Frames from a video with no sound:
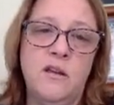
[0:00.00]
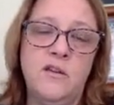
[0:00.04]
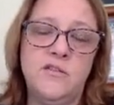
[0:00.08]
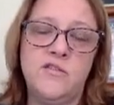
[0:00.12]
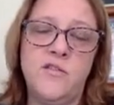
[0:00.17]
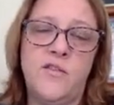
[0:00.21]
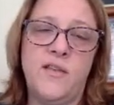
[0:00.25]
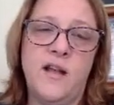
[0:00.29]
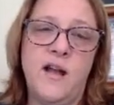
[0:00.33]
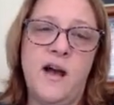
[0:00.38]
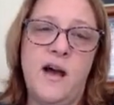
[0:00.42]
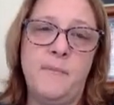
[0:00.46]

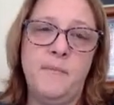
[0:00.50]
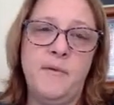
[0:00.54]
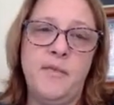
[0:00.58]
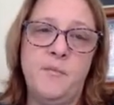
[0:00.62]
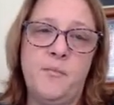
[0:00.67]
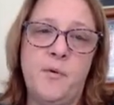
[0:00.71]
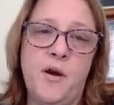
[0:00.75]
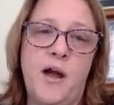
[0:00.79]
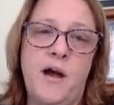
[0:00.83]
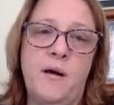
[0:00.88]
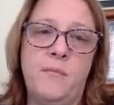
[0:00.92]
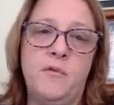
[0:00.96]
So they copy
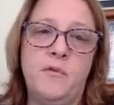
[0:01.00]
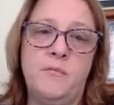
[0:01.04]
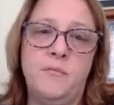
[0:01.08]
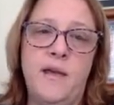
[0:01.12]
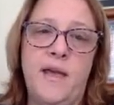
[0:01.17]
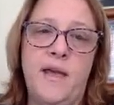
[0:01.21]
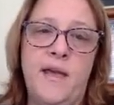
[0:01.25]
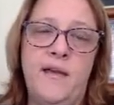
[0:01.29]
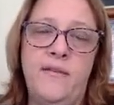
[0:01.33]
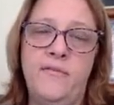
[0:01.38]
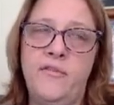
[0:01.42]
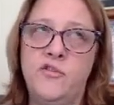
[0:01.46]
the problem
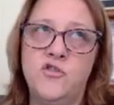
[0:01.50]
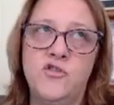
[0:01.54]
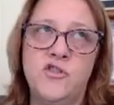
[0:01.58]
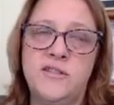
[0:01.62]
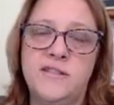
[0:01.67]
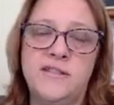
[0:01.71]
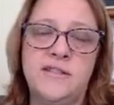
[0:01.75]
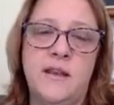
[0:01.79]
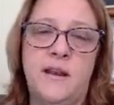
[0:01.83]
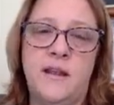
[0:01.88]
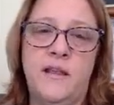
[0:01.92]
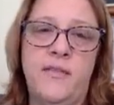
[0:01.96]
and they're
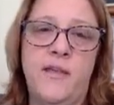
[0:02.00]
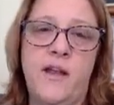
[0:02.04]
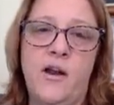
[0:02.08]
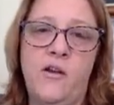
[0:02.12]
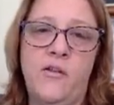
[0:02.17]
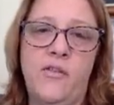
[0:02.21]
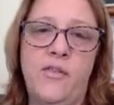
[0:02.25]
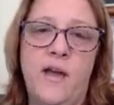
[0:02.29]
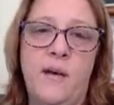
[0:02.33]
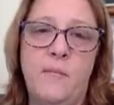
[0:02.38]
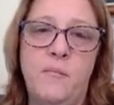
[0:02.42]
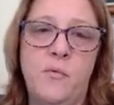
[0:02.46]
just sitting there
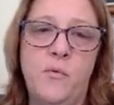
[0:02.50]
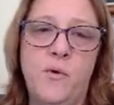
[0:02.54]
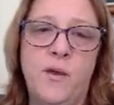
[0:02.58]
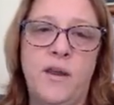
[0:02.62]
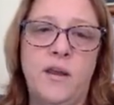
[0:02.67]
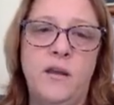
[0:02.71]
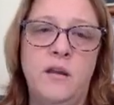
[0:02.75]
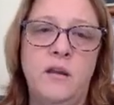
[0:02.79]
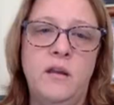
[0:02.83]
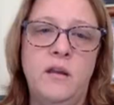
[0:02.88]
at that point.